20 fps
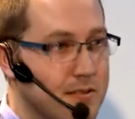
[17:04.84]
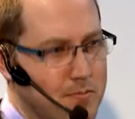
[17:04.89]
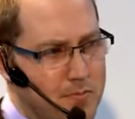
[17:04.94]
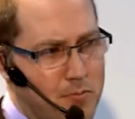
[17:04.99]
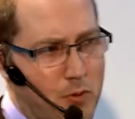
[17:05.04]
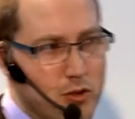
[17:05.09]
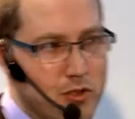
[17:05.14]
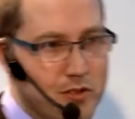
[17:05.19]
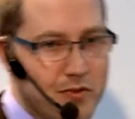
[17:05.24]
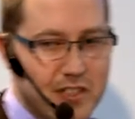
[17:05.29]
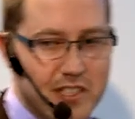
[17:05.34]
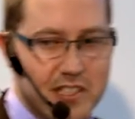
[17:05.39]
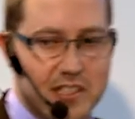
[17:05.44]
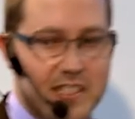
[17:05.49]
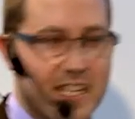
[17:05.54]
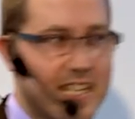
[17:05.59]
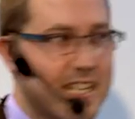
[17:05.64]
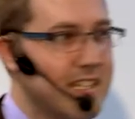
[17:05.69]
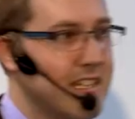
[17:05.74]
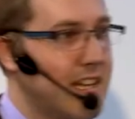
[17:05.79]
Most of it is
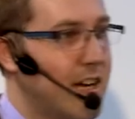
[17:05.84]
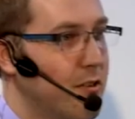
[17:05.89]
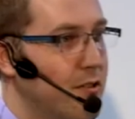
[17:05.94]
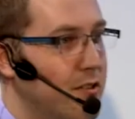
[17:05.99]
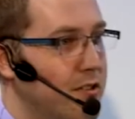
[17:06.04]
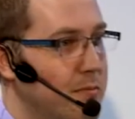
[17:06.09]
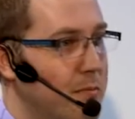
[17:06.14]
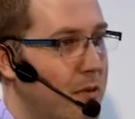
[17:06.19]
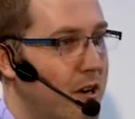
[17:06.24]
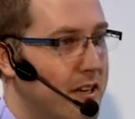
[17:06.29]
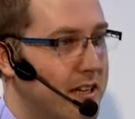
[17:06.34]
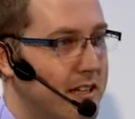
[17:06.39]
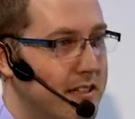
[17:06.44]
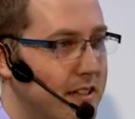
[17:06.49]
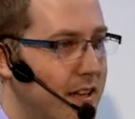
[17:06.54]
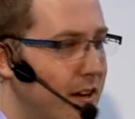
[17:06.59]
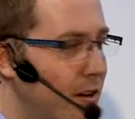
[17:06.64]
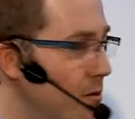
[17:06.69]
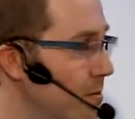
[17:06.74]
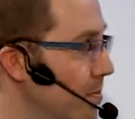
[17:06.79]
taken out of the market
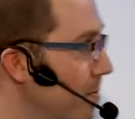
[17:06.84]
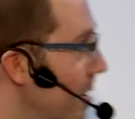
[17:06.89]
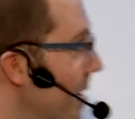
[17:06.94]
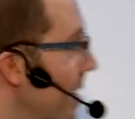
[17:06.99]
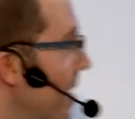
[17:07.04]
now,